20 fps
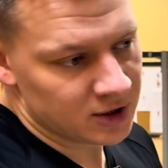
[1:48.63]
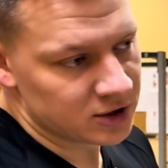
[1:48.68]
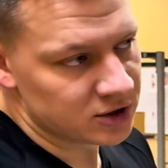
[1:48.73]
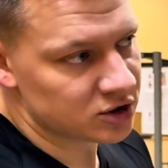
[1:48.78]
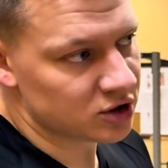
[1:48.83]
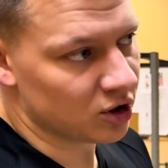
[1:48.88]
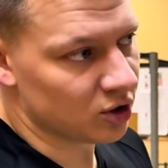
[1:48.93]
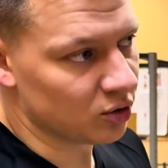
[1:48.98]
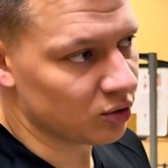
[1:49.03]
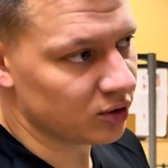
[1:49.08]

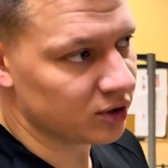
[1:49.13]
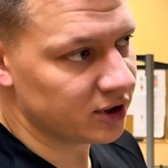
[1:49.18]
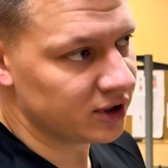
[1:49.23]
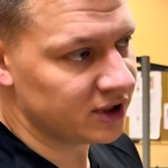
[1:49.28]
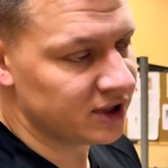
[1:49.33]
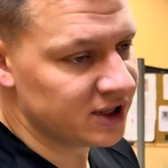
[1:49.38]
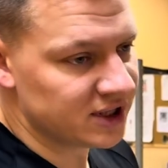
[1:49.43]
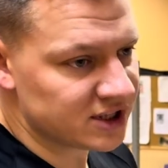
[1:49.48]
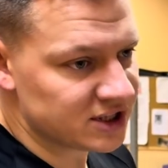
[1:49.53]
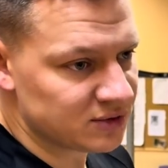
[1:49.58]
So
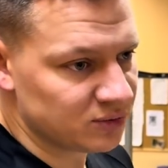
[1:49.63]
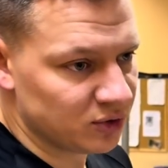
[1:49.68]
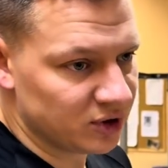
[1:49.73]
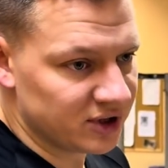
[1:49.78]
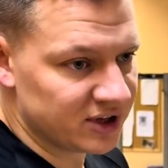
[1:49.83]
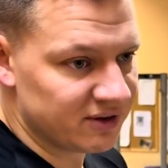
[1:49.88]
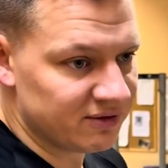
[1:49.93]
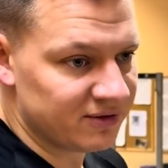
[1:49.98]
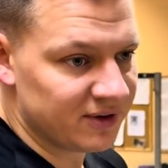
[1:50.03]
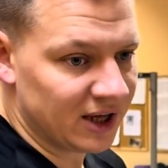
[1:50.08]
this
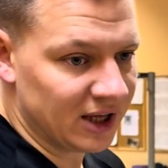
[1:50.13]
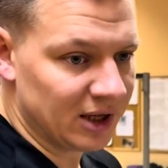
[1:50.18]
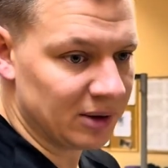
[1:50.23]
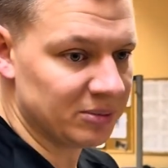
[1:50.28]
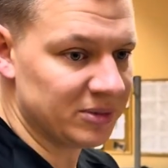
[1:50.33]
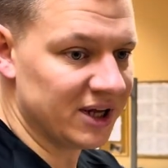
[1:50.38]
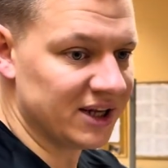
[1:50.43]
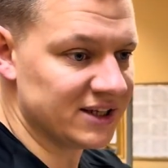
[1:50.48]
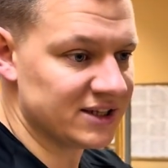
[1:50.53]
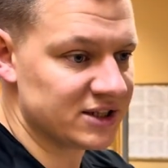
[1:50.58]
will
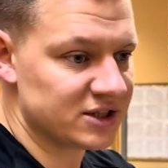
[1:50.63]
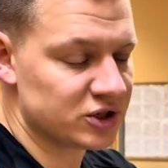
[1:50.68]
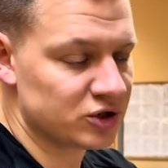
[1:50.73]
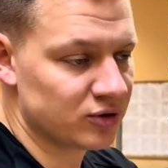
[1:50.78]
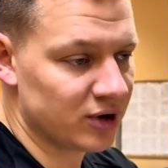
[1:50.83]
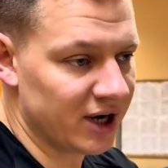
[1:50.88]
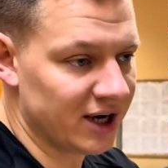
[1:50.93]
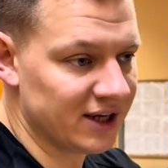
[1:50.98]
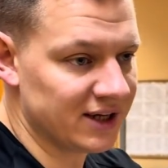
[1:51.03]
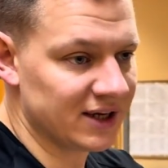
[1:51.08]
develop that
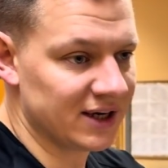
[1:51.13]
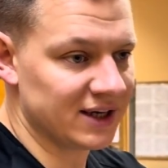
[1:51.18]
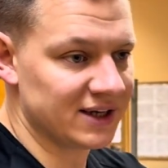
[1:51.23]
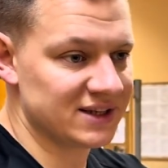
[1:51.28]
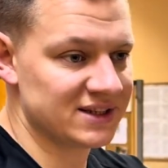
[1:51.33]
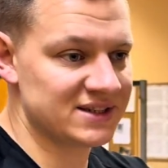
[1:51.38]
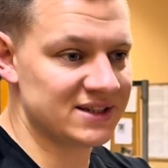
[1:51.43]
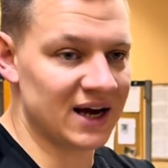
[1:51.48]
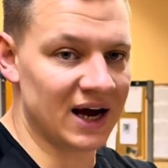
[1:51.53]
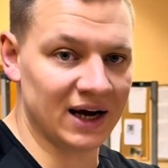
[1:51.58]
strength
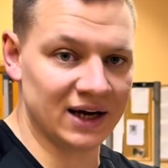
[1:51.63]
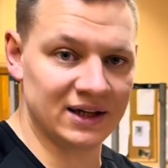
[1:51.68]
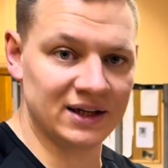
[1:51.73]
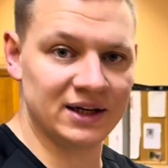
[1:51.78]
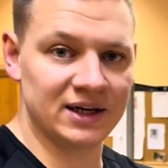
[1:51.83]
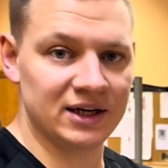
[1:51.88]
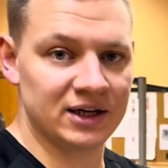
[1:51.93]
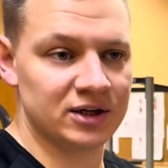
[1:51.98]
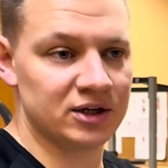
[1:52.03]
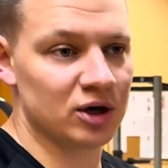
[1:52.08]

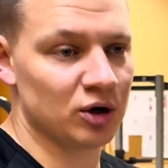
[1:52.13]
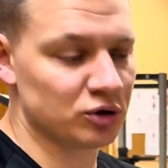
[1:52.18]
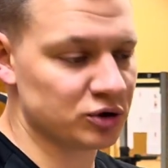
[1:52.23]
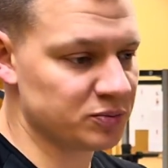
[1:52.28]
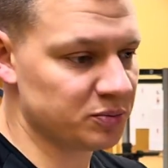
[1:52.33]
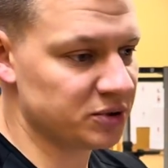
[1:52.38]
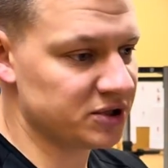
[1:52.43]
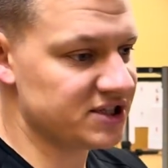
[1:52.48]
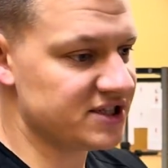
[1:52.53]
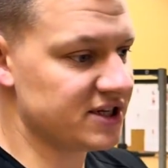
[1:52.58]
exactly in
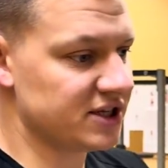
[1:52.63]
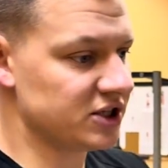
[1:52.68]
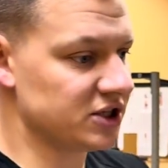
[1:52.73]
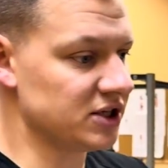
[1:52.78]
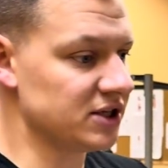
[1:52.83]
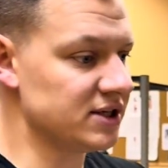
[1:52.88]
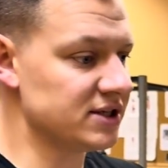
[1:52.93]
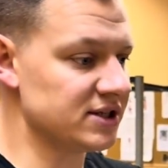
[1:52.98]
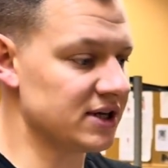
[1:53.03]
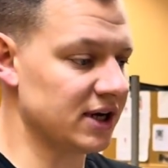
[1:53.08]
those
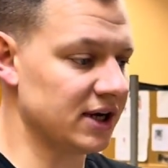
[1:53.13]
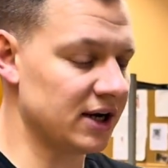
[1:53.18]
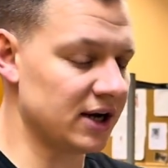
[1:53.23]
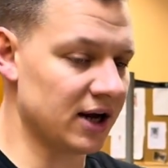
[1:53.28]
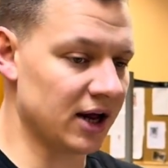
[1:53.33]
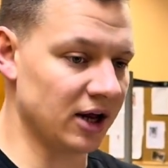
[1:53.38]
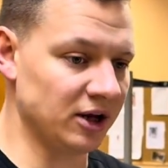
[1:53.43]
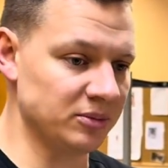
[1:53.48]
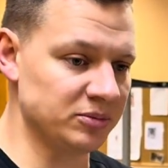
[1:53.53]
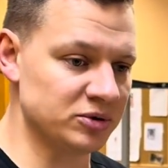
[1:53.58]
positions, and
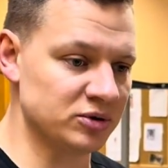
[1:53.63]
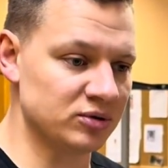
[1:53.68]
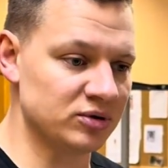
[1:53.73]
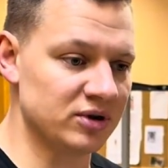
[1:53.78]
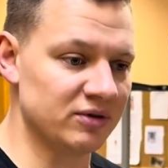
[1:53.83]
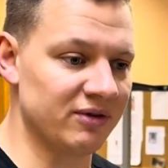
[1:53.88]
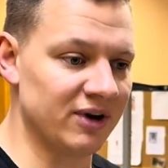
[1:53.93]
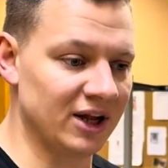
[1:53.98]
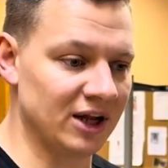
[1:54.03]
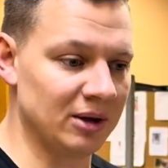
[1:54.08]
it helps you
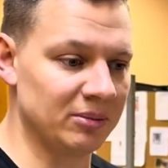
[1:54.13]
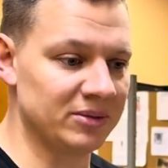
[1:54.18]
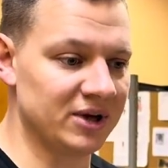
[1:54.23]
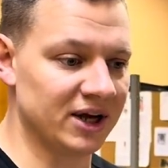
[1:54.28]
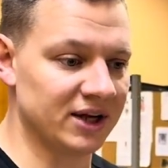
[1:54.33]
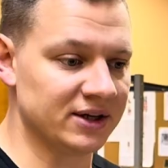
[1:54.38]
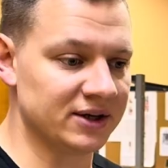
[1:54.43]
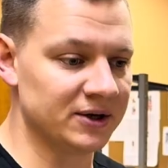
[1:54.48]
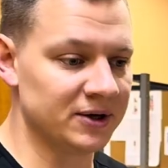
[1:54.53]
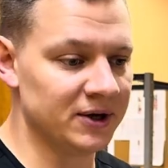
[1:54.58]
develop
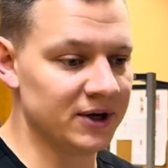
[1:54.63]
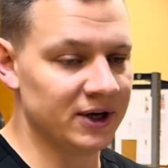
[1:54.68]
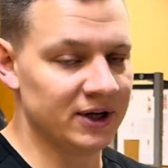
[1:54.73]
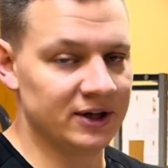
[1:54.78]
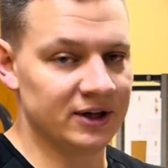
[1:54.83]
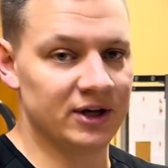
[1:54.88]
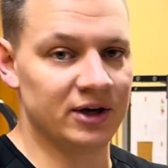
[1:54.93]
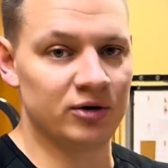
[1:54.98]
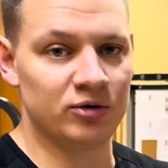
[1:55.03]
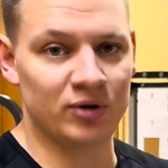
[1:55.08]
that
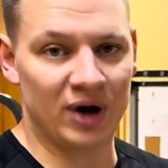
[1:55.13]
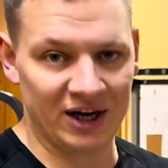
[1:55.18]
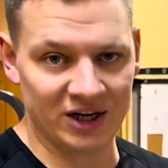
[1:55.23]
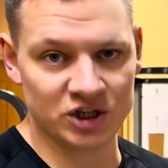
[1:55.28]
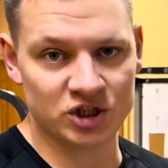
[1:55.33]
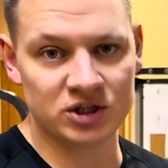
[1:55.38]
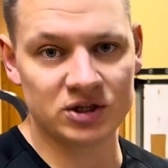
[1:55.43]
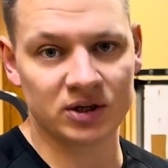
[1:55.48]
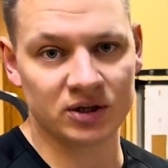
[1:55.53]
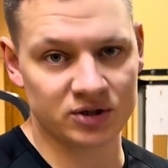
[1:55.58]

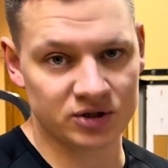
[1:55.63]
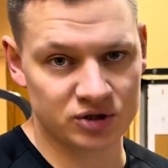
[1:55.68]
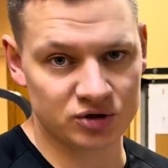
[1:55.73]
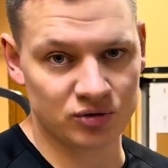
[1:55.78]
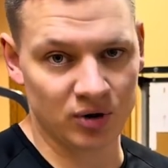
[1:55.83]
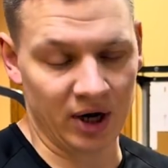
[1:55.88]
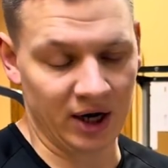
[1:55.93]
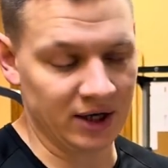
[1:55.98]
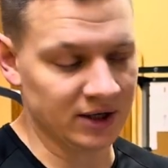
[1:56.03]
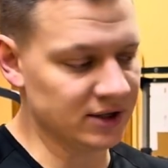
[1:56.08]
directional
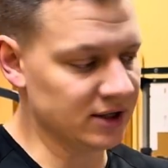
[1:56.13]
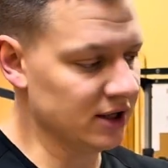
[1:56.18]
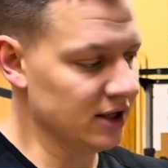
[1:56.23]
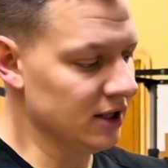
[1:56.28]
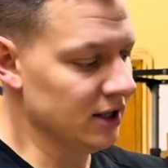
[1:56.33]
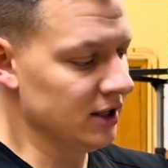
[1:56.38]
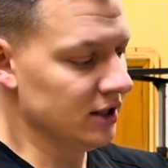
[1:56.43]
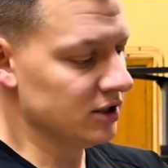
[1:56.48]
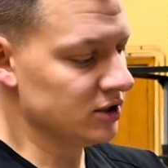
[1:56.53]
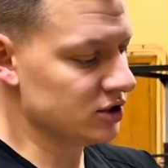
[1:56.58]
strength.
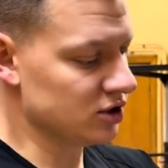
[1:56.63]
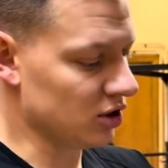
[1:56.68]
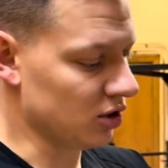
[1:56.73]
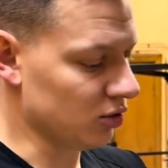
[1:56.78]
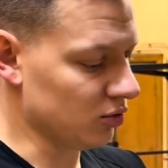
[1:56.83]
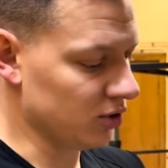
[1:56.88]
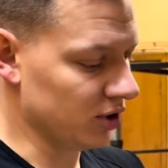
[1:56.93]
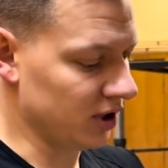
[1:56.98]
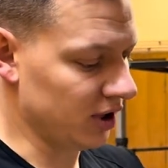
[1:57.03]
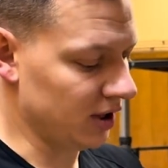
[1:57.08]

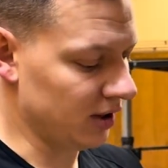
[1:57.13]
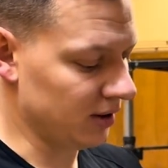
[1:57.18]
So